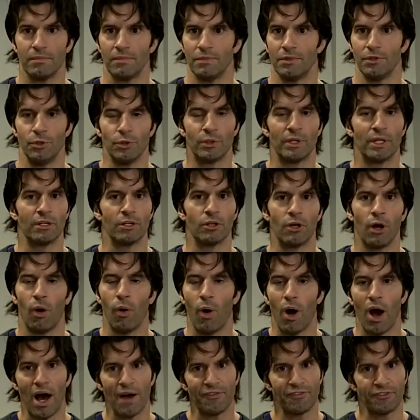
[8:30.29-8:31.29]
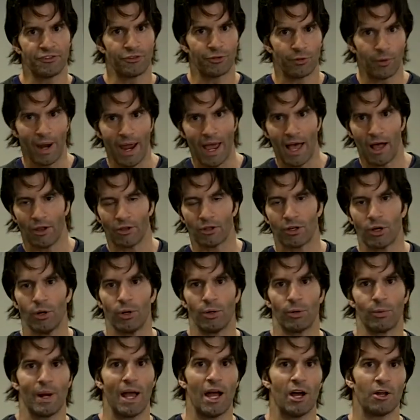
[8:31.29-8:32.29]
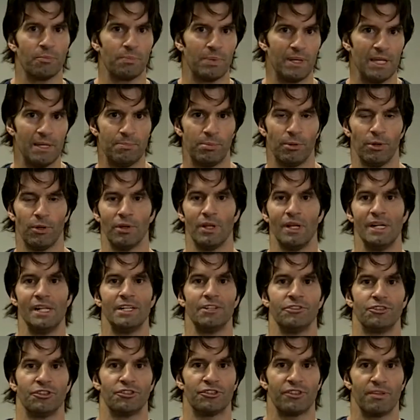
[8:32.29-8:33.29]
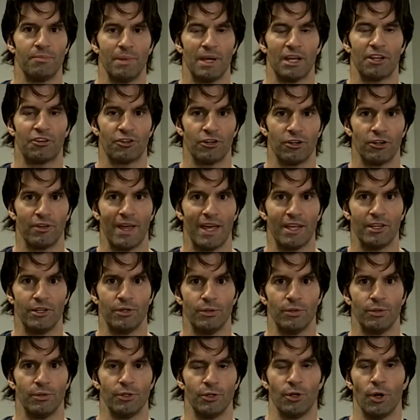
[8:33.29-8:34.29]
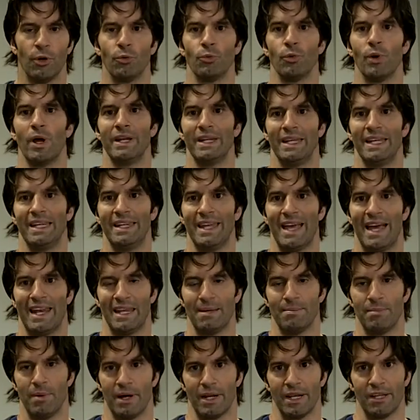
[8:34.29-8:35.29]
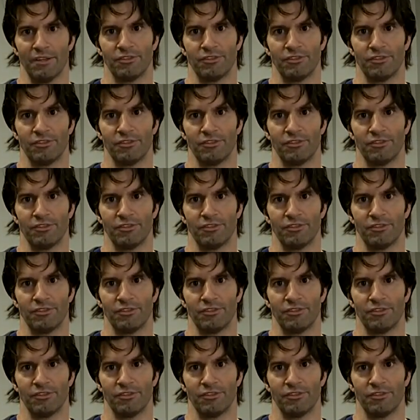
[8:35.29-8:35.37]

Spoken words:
You can go off trail and go around people just to make sure that you don't run into anybody.